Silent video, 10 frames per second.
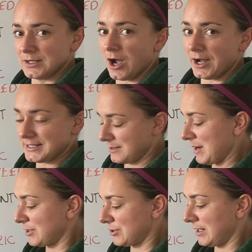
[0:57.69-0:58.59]

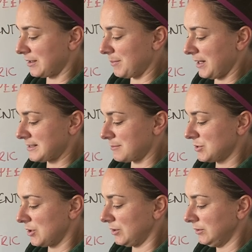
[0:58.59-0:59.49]
isometric, the biceps
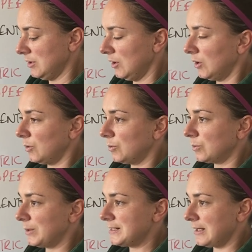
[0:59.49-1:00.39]
on, all the
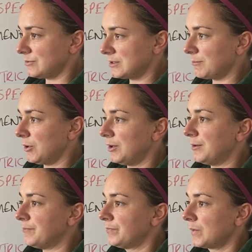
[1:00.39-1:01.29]
way down to the bottom,